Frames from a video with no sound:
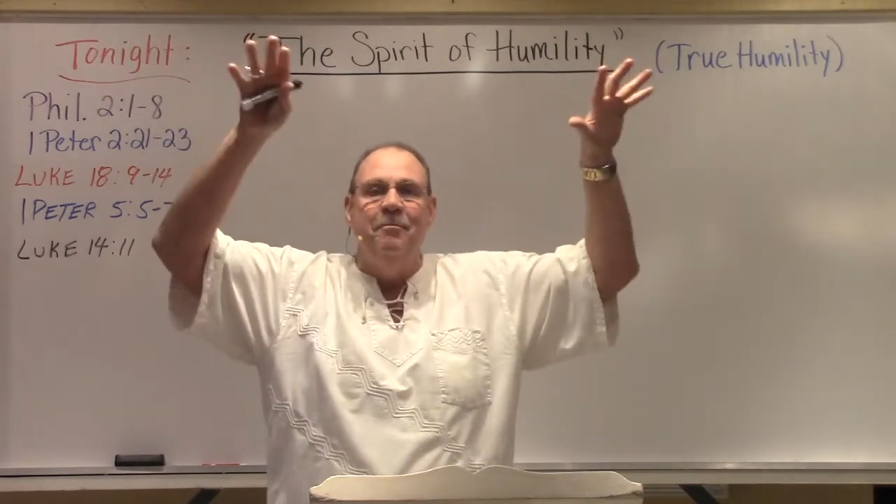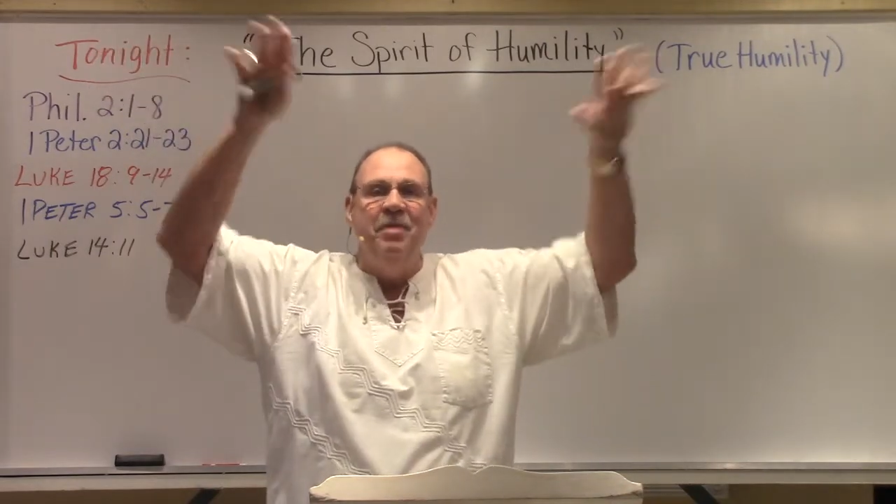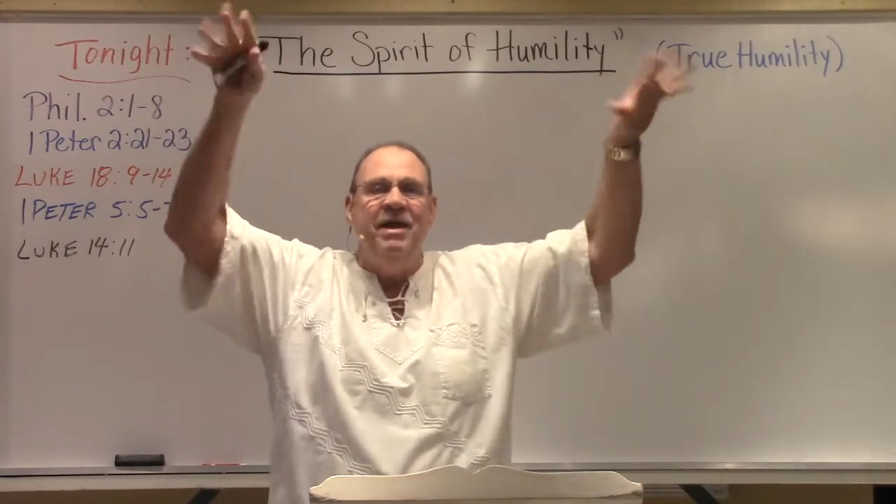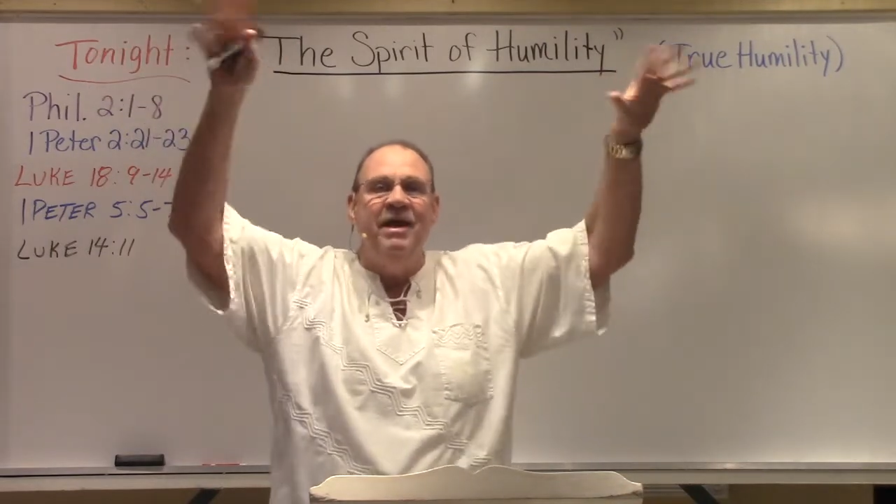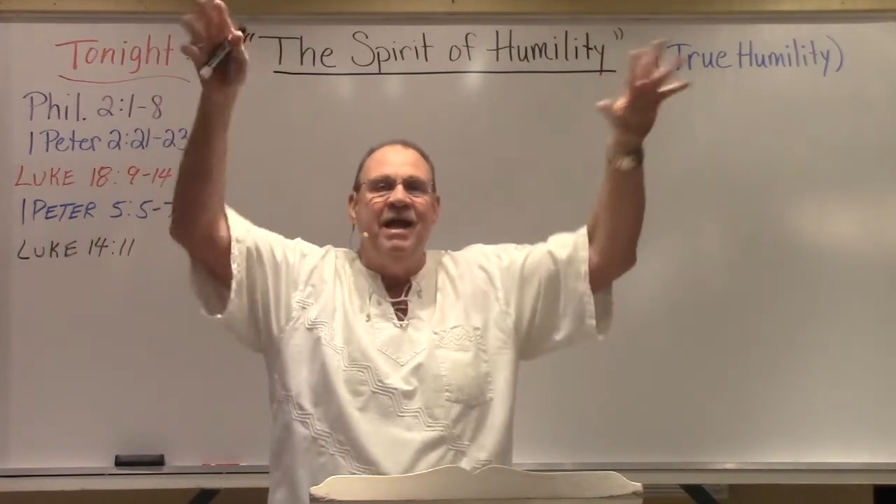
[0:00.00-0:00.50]

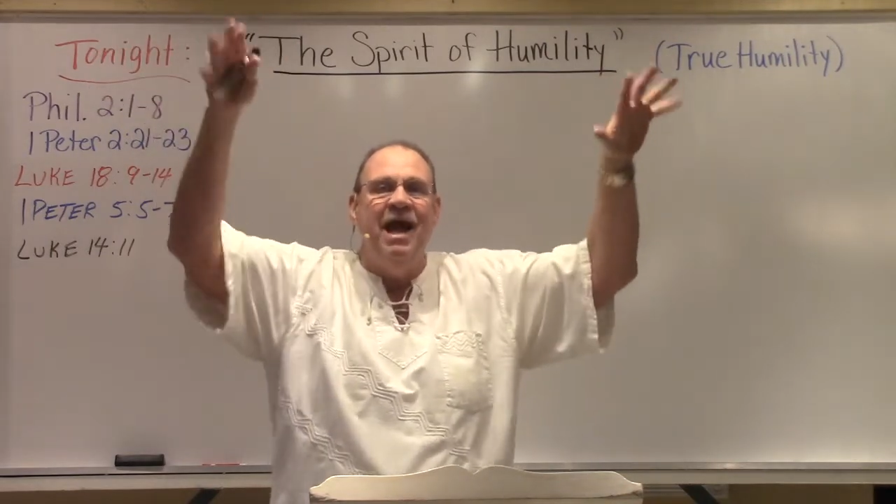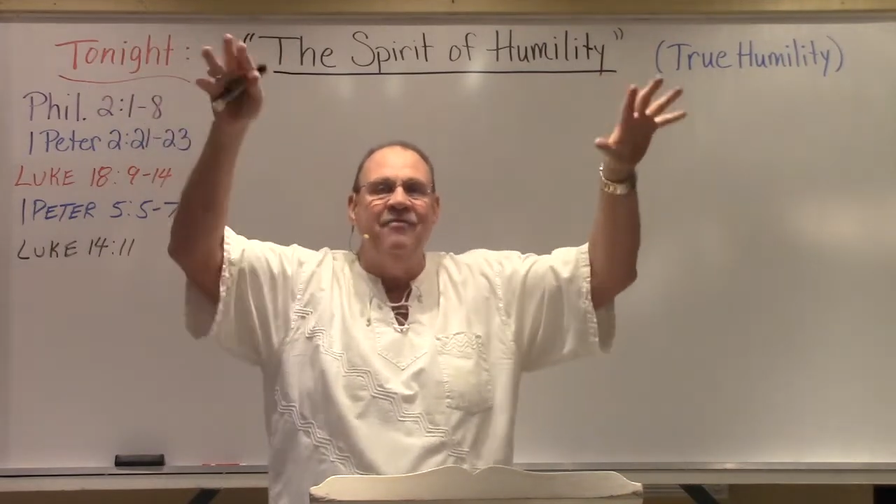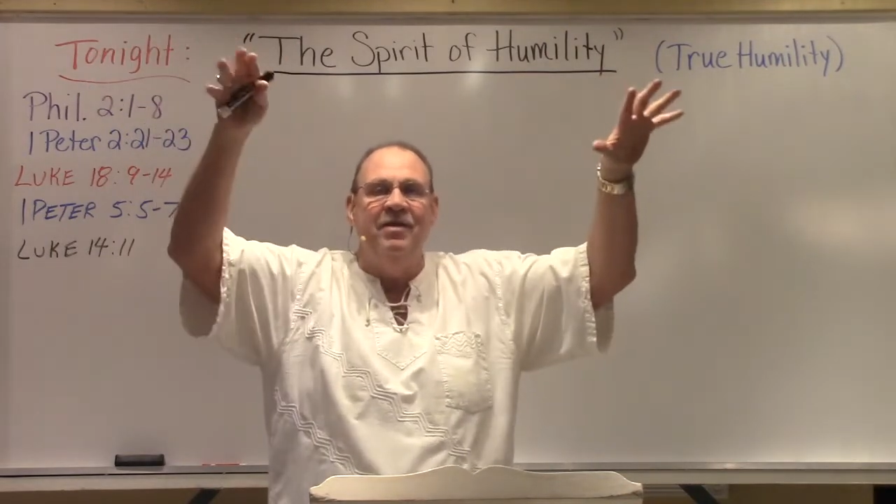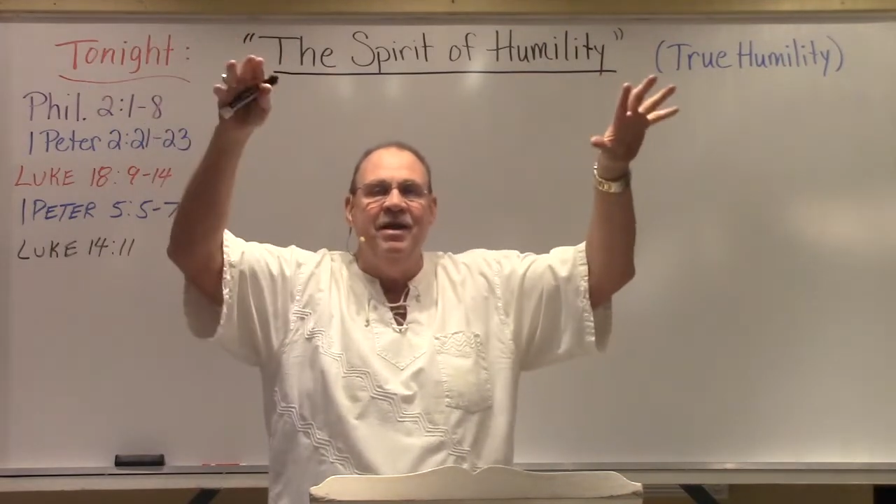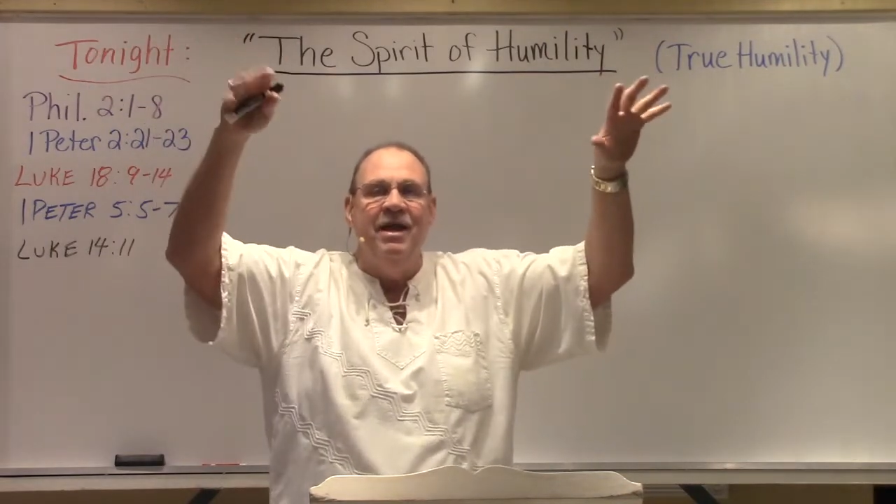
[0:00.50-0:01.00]
being in
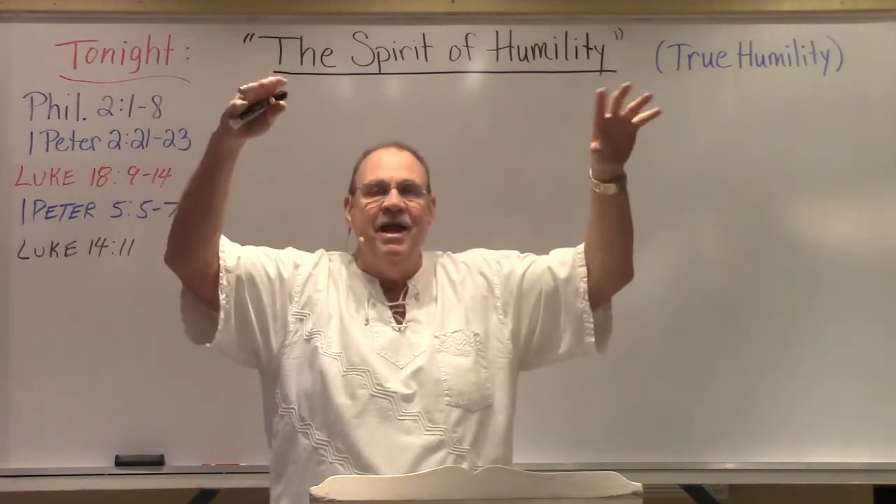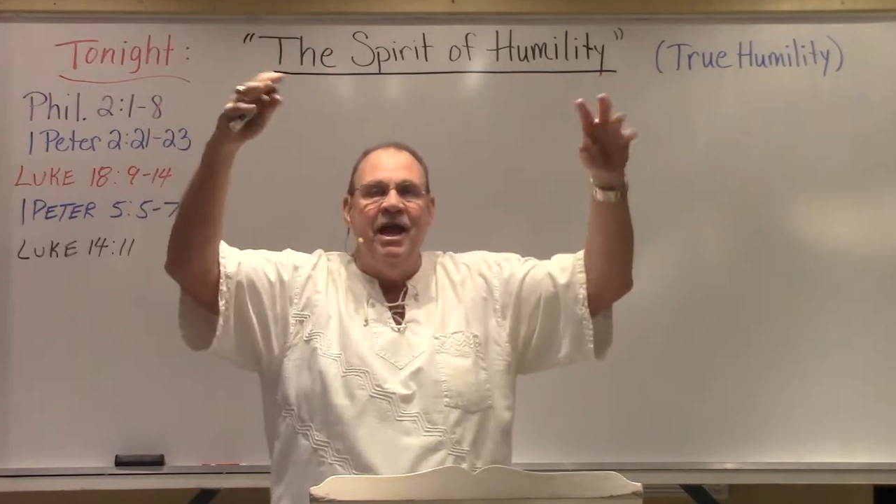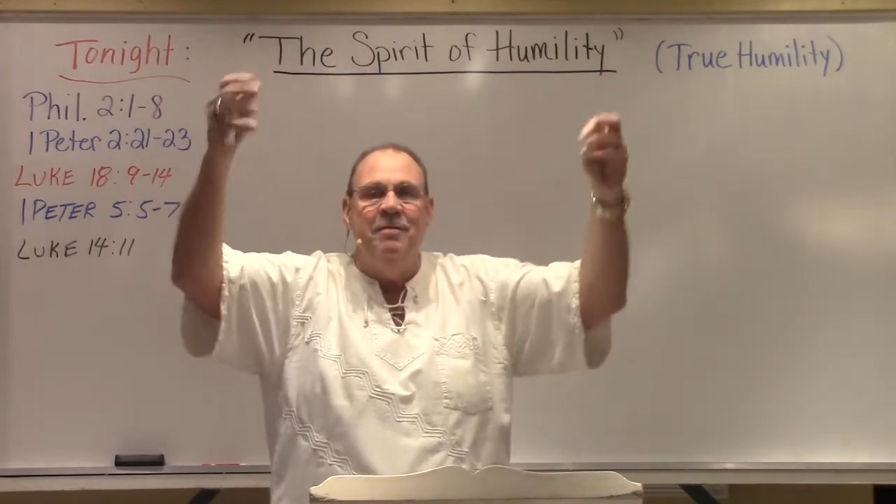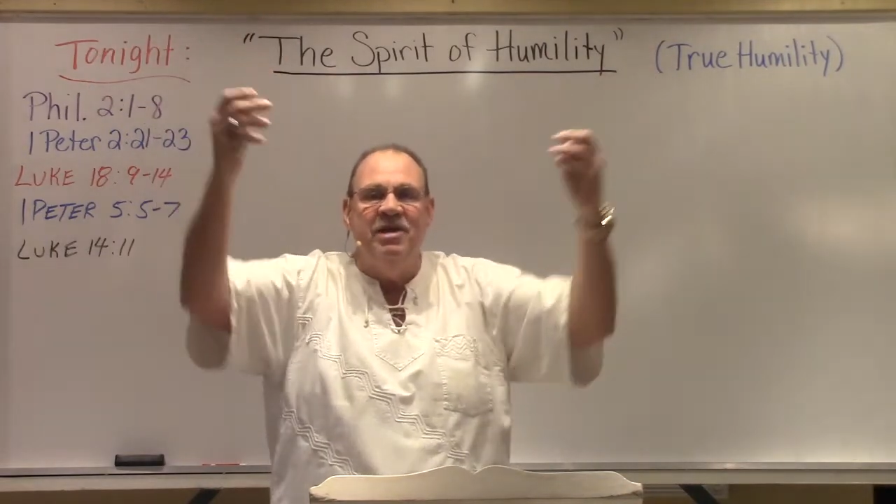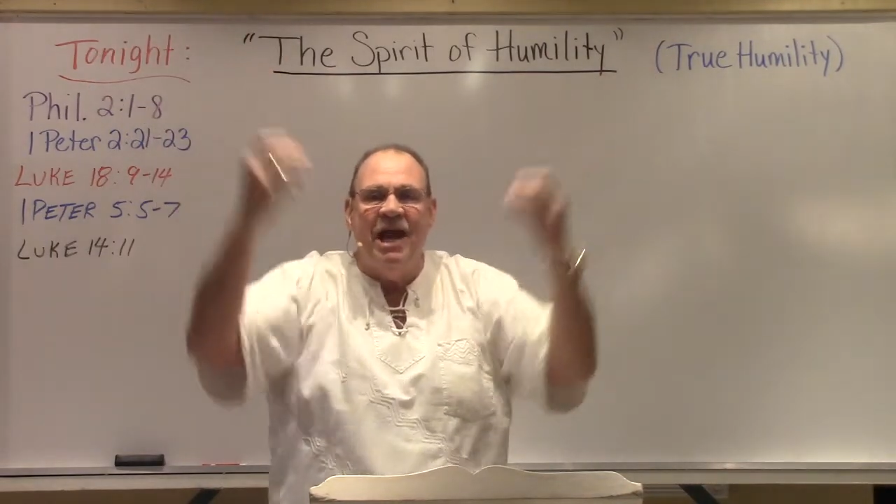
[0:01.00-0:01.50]
heaven, and he